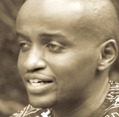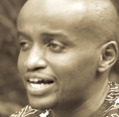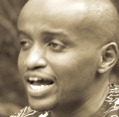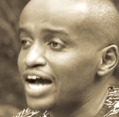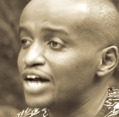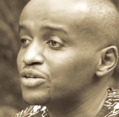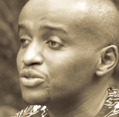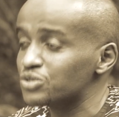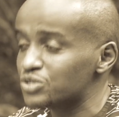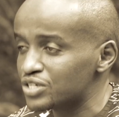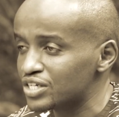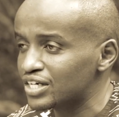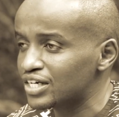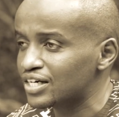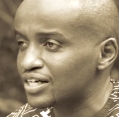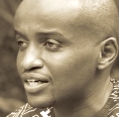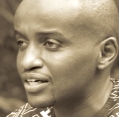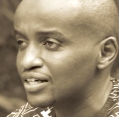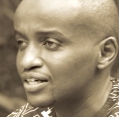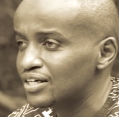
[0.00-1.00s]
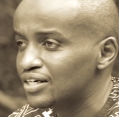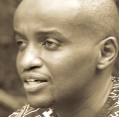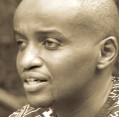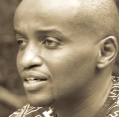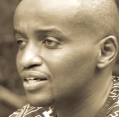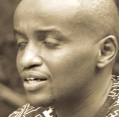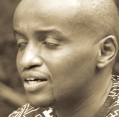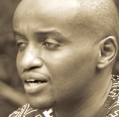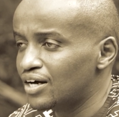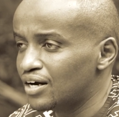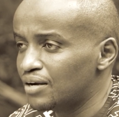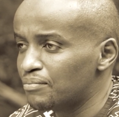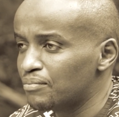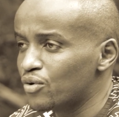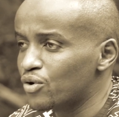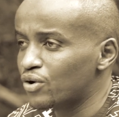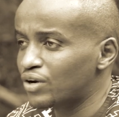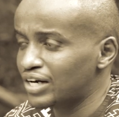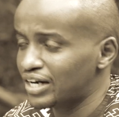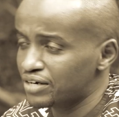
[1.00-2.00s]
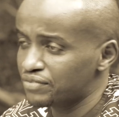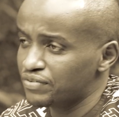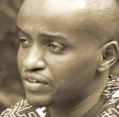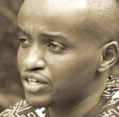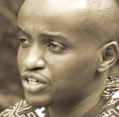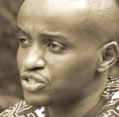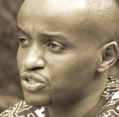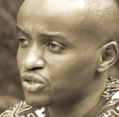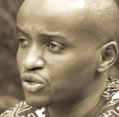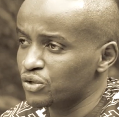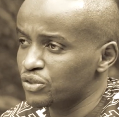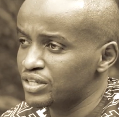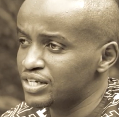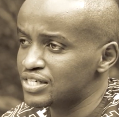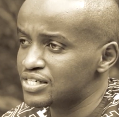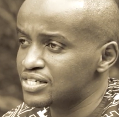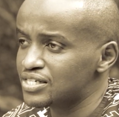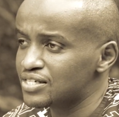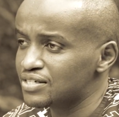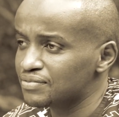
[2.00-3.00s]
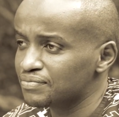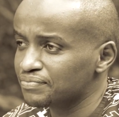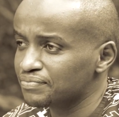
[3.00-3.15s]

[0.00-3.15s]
I had to seek more clarification on this.